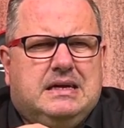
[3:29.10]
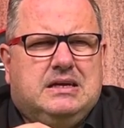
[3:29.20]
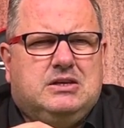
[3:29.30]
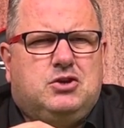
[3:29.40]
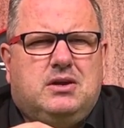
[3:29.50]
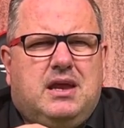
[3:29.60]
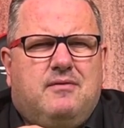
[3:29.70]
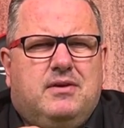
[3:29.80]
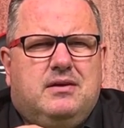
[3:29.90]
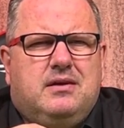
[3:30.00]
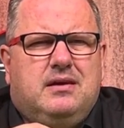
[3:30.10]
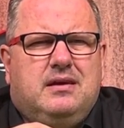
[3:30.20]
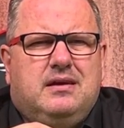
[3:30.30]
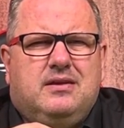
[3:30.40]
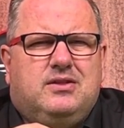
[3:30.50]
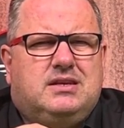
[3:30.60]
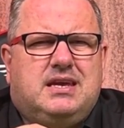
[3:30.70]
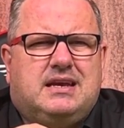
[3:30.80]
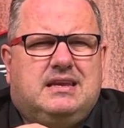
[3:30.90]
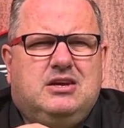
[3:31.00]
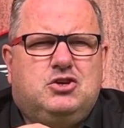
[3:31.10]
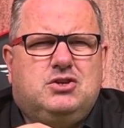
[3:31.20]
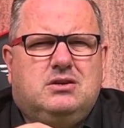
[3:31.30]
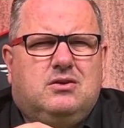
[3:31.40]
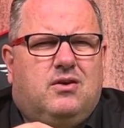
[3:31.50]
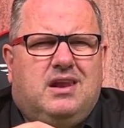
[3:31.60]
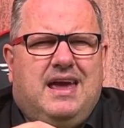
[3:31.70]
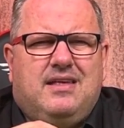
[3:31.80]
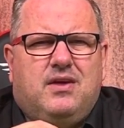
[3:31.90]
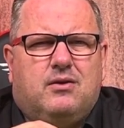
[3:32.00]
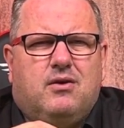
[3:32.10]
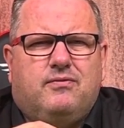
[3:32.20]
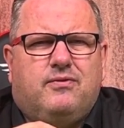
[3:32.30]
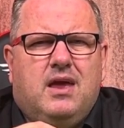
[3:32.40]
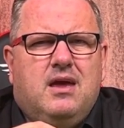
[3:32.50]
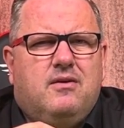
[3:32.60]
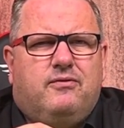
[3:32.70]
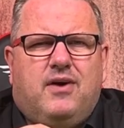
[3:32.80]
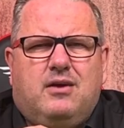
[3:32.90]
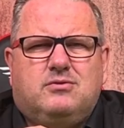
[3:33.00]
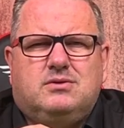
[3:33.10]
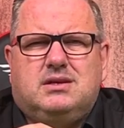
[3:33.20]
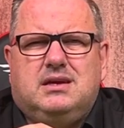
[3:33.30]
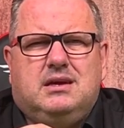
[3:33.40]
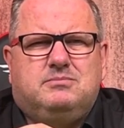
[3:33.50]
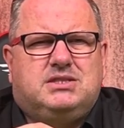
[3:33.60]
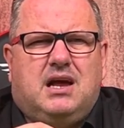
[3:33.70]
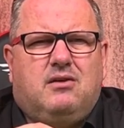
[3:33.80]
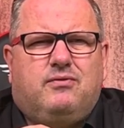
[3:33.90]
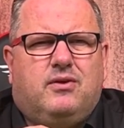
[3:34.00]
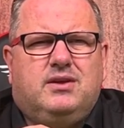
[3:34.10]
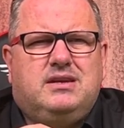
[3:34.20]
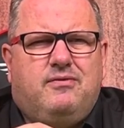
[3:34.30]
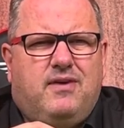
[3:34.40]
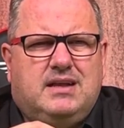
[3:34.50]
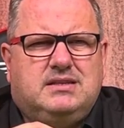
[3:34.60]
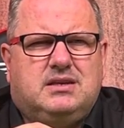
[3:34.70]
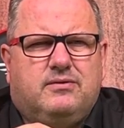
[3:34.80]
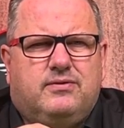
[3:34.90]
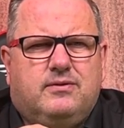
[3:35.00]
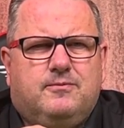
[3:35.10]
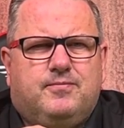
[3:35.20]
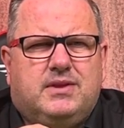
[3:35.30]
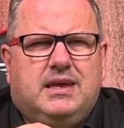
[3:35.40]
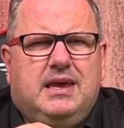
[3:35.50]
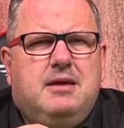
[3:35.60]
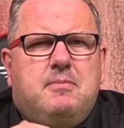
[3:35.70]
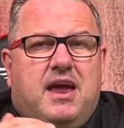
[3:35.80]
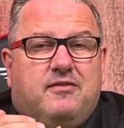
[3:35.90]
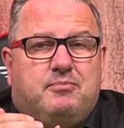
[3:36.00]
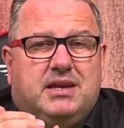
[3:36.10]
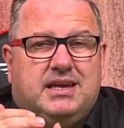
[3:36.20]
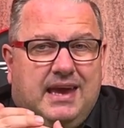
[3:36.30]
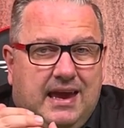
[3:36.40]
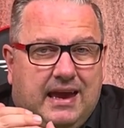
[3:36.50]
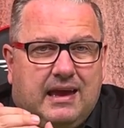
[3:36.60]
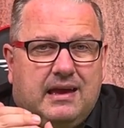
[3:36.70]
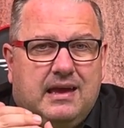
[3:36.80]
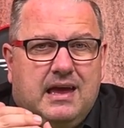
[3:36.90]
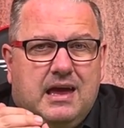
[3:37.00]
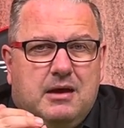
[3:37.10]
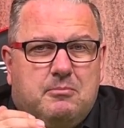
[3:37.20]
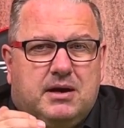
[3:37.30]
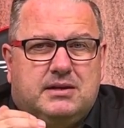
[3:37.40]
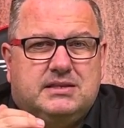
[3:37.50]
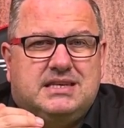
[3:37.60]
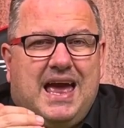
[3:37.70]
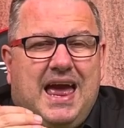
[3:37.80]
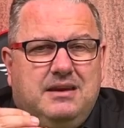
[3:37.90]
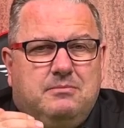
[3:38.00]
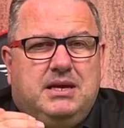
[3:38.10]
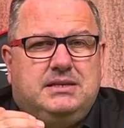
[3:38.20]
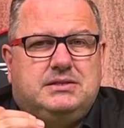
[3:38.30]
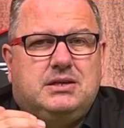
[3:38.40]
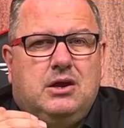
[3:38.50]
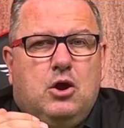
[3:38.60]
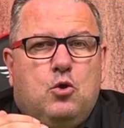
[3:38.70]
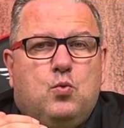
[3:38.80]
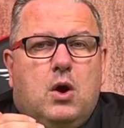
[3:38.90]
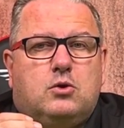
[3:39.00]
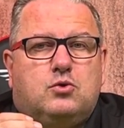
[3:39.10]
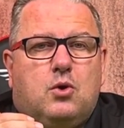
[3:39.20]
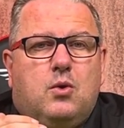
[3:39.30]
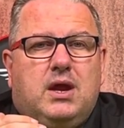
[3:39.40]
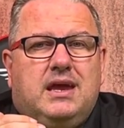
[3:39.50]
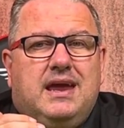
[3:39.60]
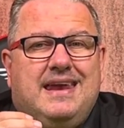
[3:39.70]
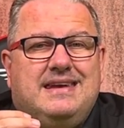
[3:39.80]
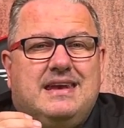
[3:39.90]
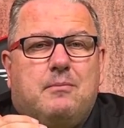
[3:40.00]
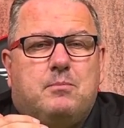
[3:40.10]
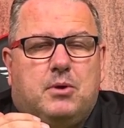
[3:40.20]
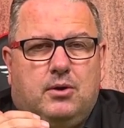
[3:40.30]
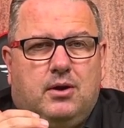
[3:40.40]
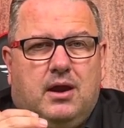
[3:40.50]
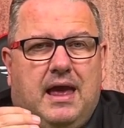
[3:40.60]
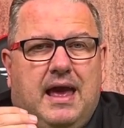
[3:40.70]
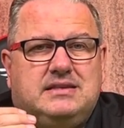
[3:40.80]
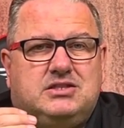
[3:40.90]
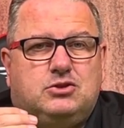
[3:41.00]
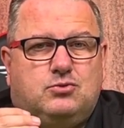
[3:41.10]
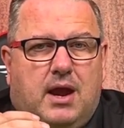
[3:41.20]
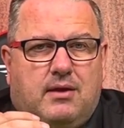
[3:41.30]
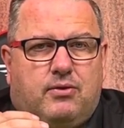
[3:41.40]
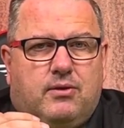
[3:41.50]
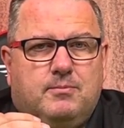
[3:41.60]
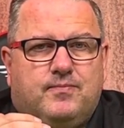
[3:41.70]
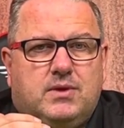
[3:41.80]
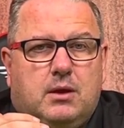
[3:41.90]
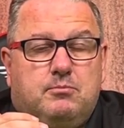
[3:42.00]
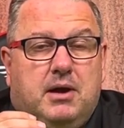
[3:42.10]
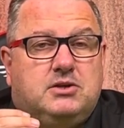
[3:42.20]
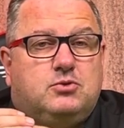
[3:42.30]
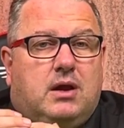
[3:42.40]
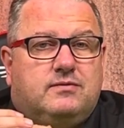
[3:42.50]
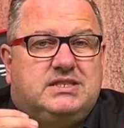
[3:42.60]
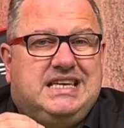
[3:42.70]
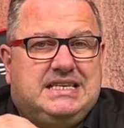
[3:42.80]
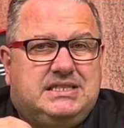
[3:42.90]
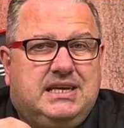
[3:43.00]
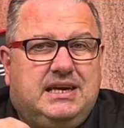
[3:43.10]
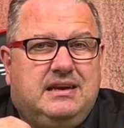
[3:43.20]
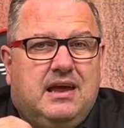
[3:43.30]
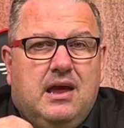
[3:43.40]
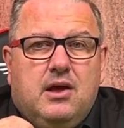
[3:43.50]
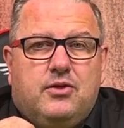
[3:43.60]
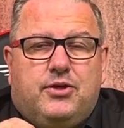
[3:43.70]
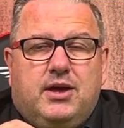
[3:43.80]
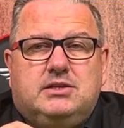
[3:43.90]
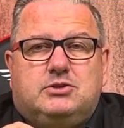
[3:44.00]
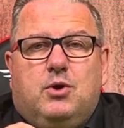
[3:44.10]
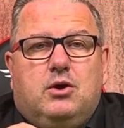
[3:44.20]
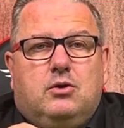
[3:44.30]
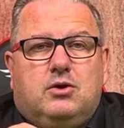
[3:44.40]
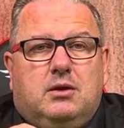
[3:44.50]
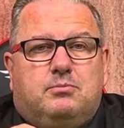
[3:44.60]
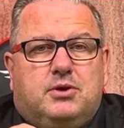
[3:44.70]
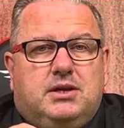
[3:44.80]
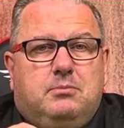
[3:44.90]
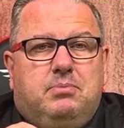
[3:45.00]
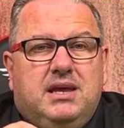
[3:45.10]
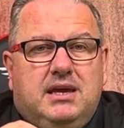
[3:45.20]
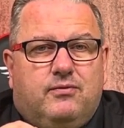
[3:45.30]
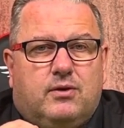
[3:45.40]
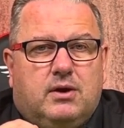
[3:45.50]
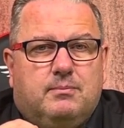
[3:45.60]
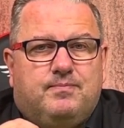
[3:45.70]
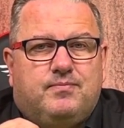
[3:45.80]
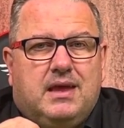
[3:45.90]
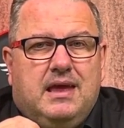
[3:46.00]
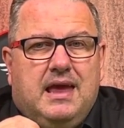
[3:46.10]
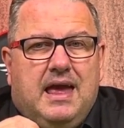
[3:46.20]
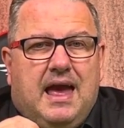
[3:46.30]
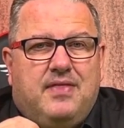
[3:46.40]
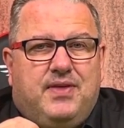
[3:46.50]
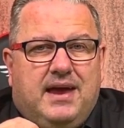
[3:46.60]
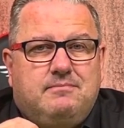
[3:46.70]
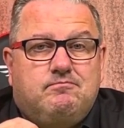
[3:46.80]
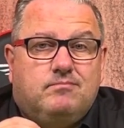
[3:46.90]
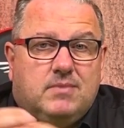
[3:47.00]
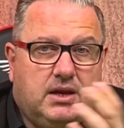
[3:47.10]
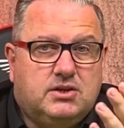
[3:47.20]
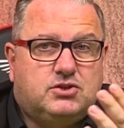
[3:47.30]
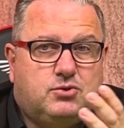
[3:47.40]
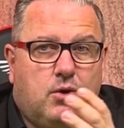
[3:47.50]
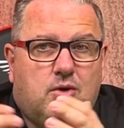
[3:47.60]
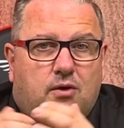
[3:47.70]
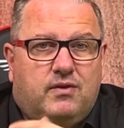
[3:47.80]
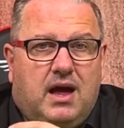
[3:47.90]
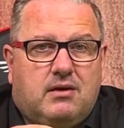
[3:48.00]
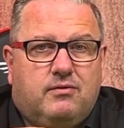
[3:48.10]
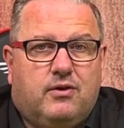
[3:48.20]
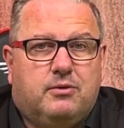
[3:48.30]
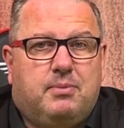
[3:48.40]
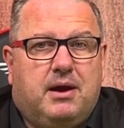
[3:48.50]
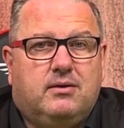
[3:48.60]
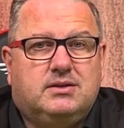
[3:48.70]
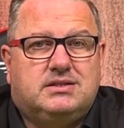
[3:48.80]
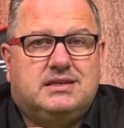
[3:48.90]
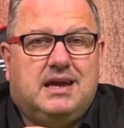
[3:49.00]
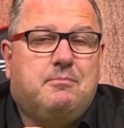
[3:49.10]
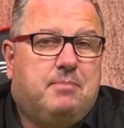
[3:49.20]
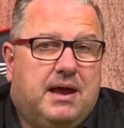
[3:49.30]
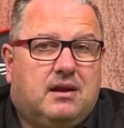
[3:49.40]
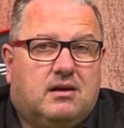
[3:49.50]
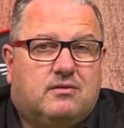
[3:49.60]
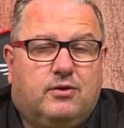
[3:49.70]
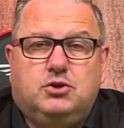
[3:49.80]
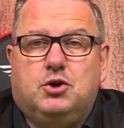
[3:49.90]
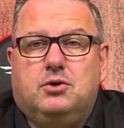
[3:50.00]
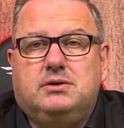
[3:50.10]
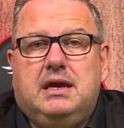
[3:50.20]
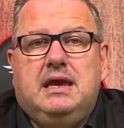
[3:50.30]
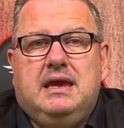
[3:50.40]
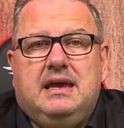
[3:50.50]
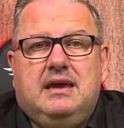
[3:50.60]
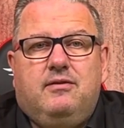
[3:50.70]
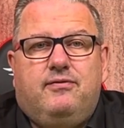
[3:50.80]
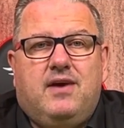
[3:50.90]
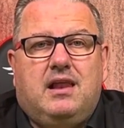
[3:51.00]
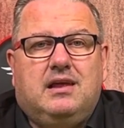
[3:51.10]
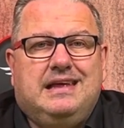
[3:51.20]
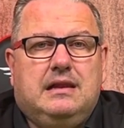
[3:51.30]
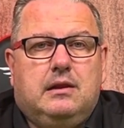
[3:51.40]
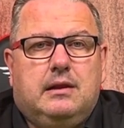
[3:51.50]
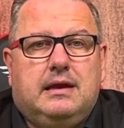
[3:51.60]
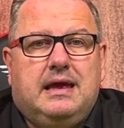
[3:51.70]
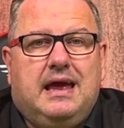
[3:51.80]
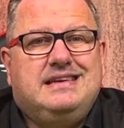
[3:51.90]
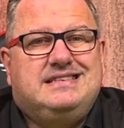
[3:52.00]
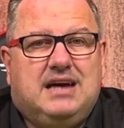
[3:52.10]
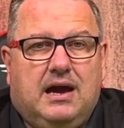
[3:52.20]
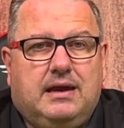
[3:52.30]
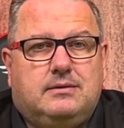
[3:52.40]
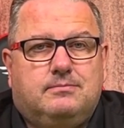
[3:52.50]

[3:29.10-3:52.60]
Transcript: John, ever the tactician or lack thereof, found himself on the defensive. He may have been king, but his enemies were growing in number and strength. By 1216, things were looking pretty bleak for him. And then, in a stroke of luck for the barons and bad luck for John, he fell ill and died.